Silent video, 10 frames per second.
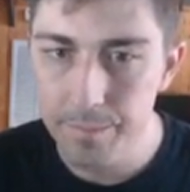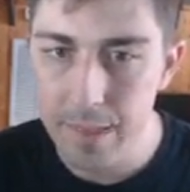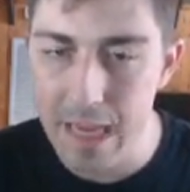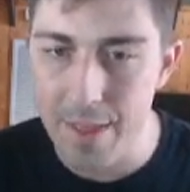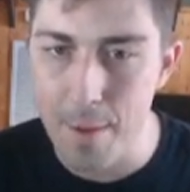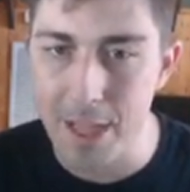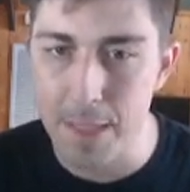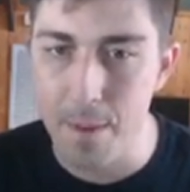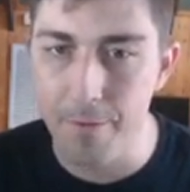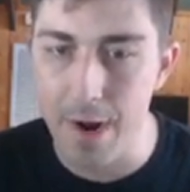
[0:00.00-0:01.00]
Yeah, they're about
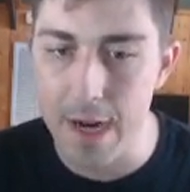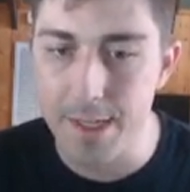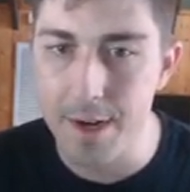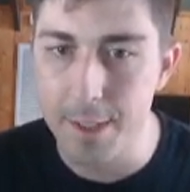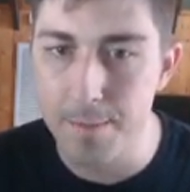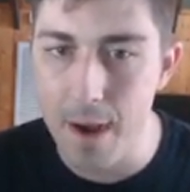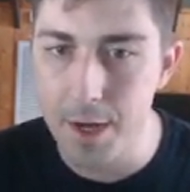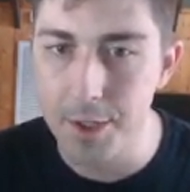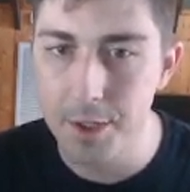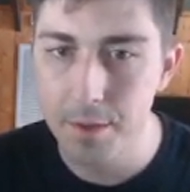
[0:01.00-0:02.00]
to buff Renekton next
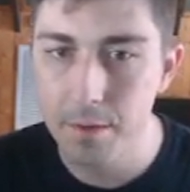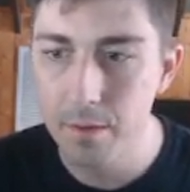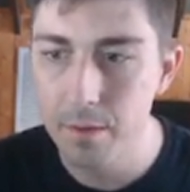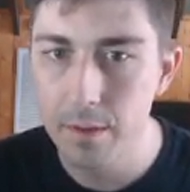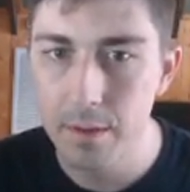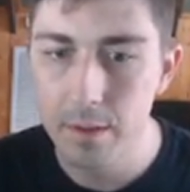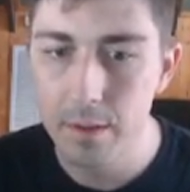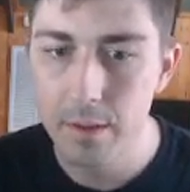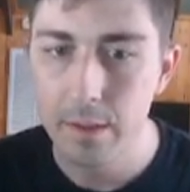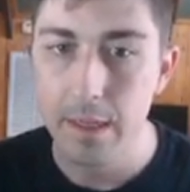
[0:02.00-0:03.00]
patch.
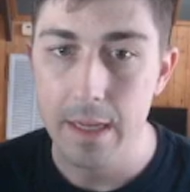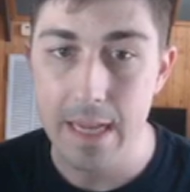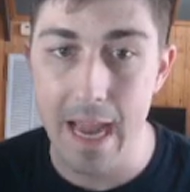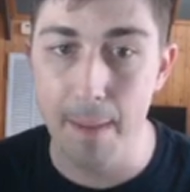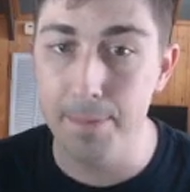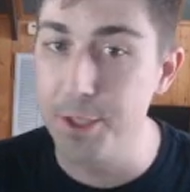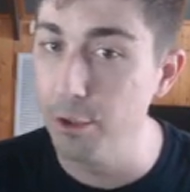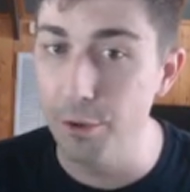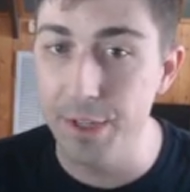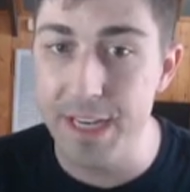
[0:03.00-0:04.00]
He
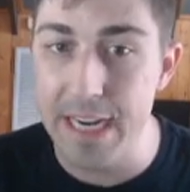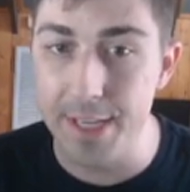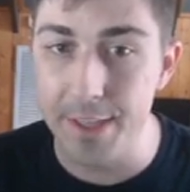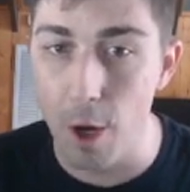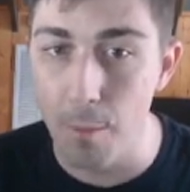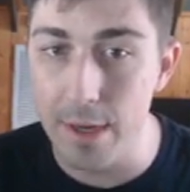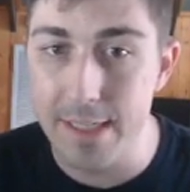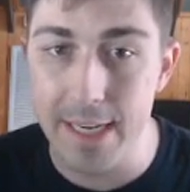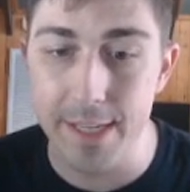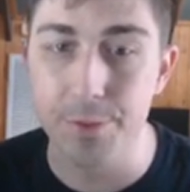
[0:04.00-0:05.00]
absolutely needs it though,
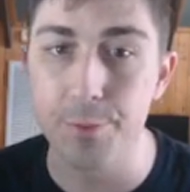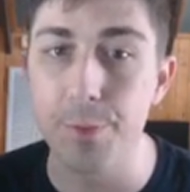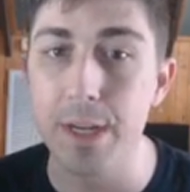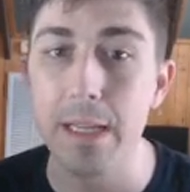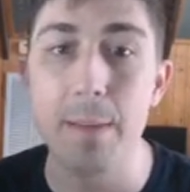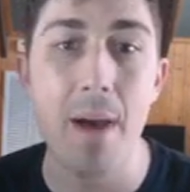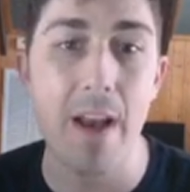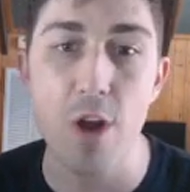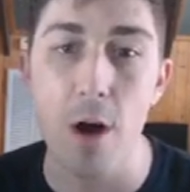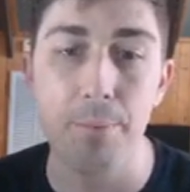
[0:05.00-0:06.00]
boys. He is really bad.
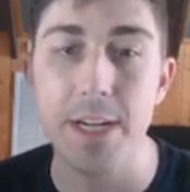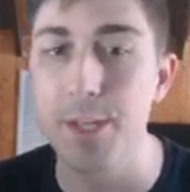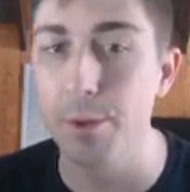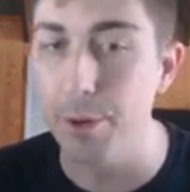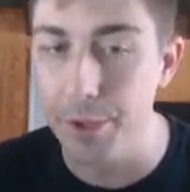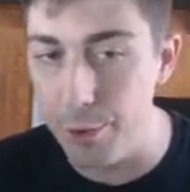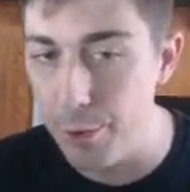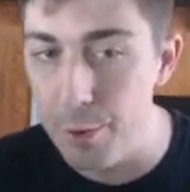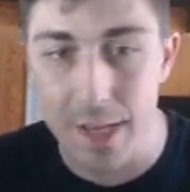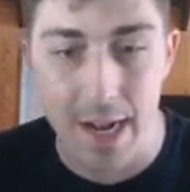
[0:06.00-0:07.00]
If y'all played solo queue,
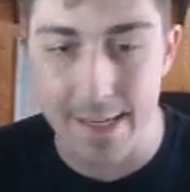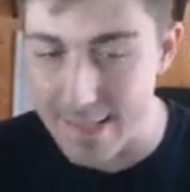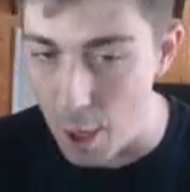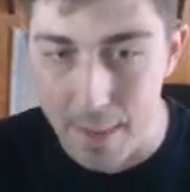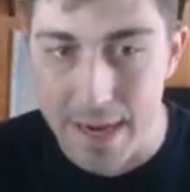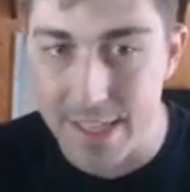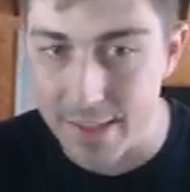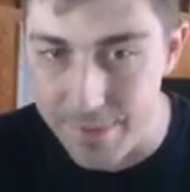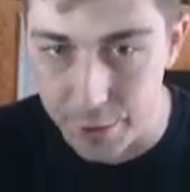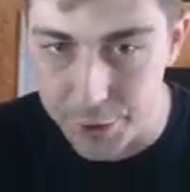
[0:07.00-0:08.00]
you cannot tell me he
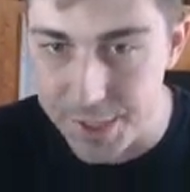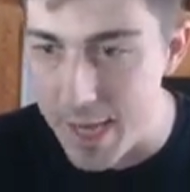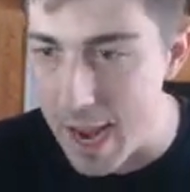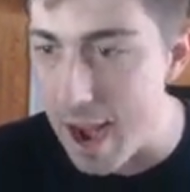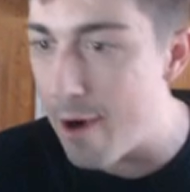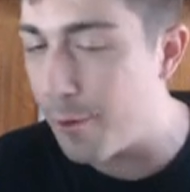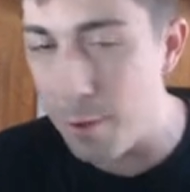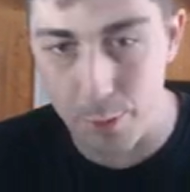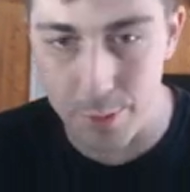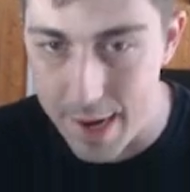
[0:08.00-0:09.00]
doesn't feel just
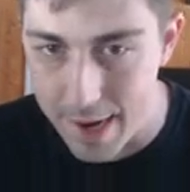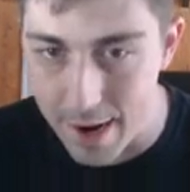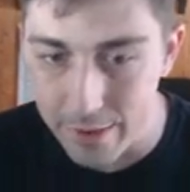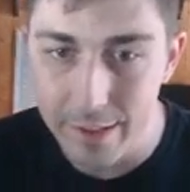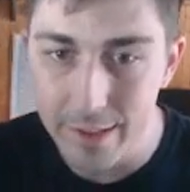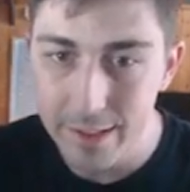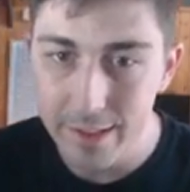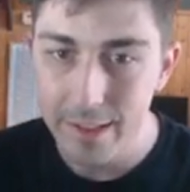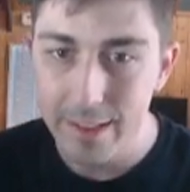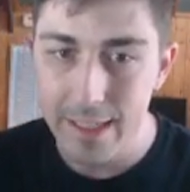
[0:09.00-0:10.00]
terrible right now.
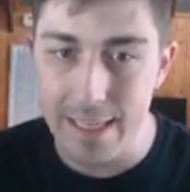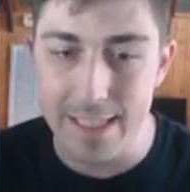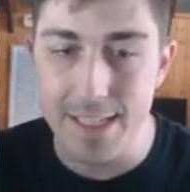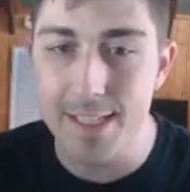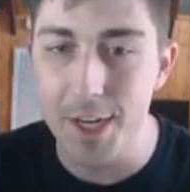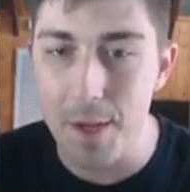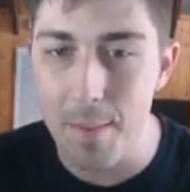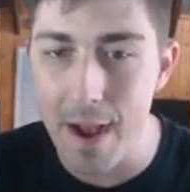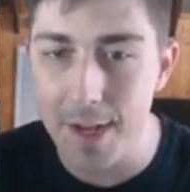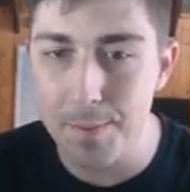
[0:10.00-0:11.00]
He's in such a
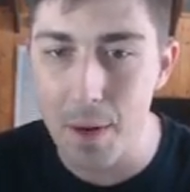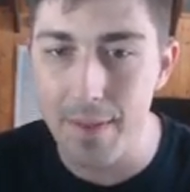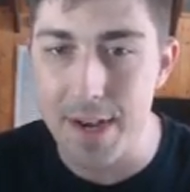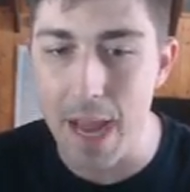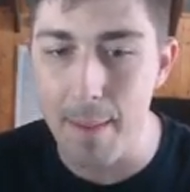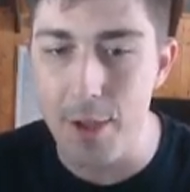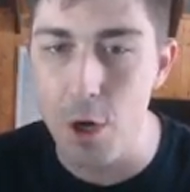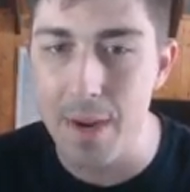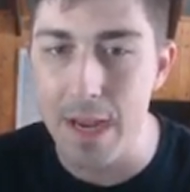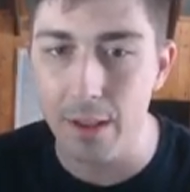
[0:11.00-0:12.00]
bad spot. That
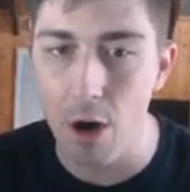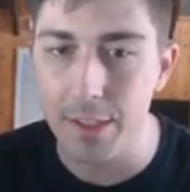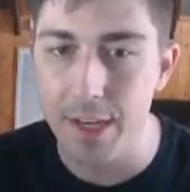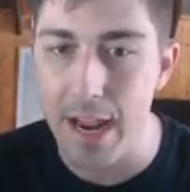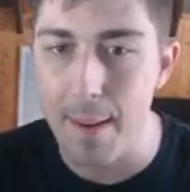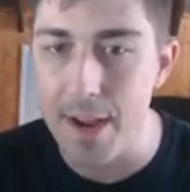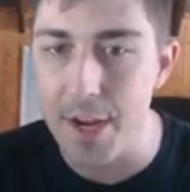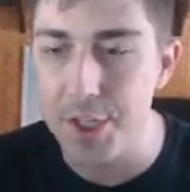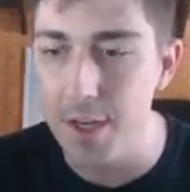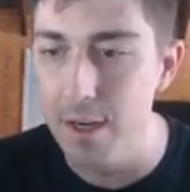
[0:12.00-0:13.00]
W being locked in
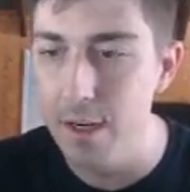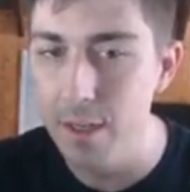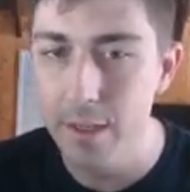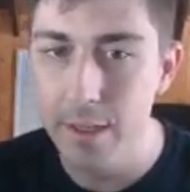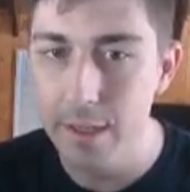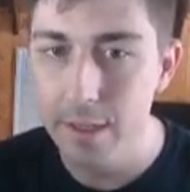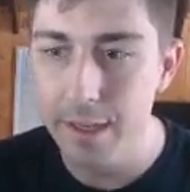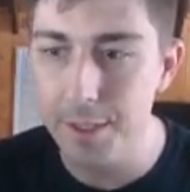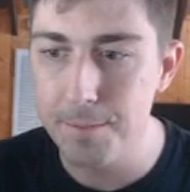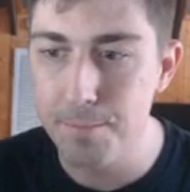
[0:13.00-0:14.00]
animation
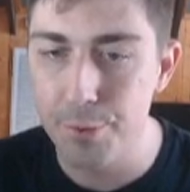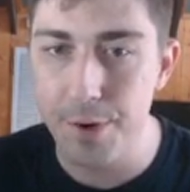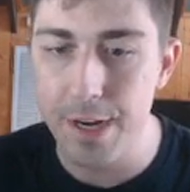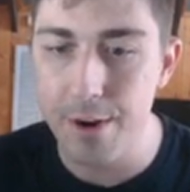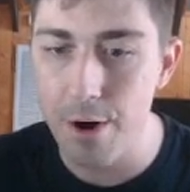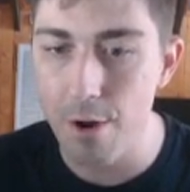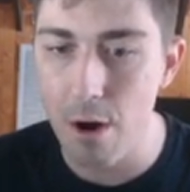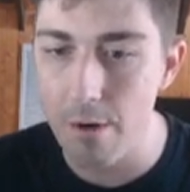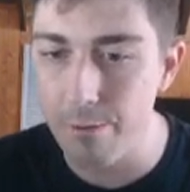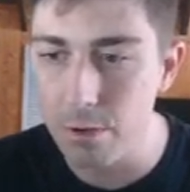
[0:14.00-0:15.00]
is pretty darn
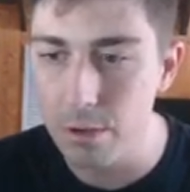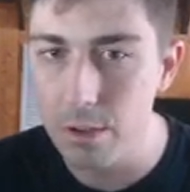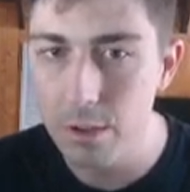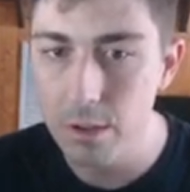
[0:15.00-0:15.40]
awful.